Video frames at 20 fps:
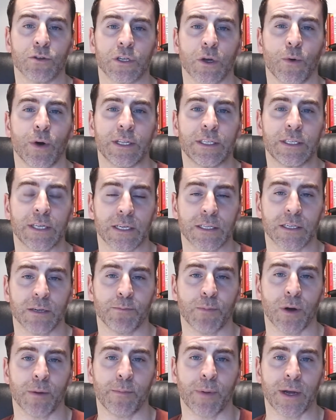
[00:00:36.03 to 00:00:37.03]
So I
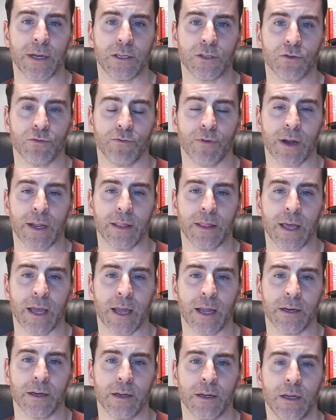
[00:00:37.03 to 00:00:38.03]
tested my basal rate
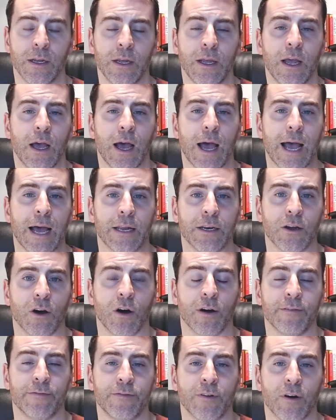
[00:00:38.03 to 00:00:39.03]
then, and
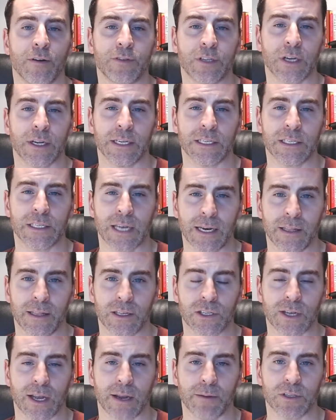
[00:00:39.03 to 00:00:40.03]
I've done exactly
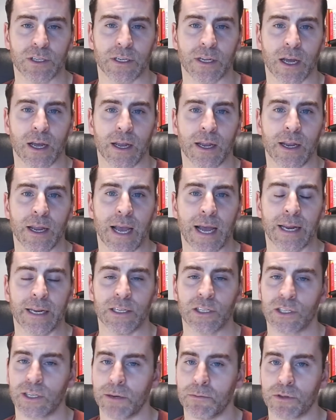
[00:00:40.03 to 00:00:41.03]
the same today, and
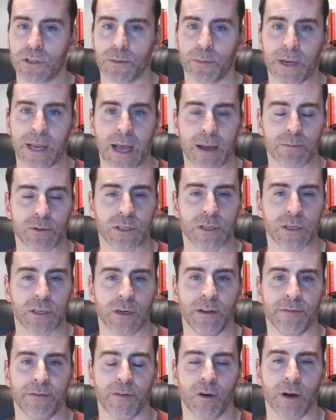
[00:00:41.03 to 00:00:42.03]
it seems to be
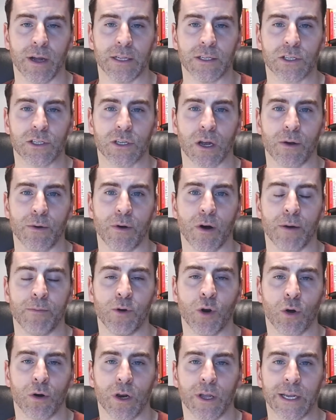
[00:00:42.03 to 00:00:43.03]
absolutely fine. So I'm
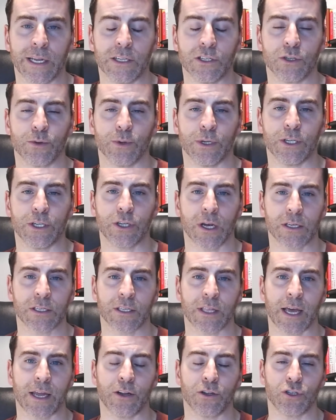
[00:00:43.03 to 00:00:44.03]
not looking to
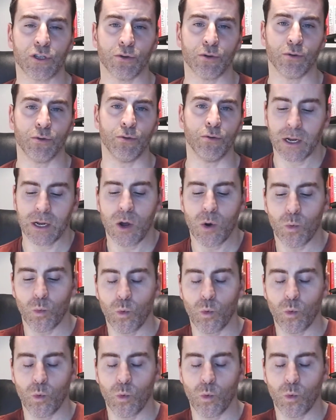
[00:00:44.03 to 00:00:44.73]
adjust that at all.